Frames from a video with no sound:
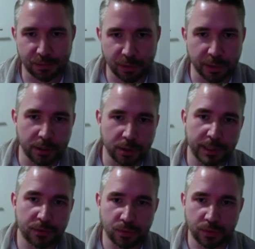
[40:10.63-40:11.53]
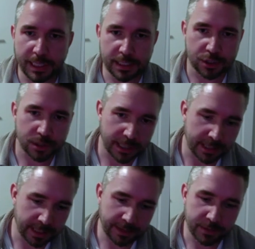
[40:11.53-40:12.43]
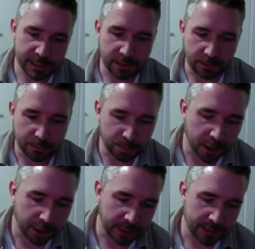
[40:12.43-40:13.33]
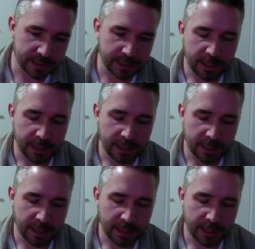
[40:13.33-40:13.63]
We want to go into each and every single market,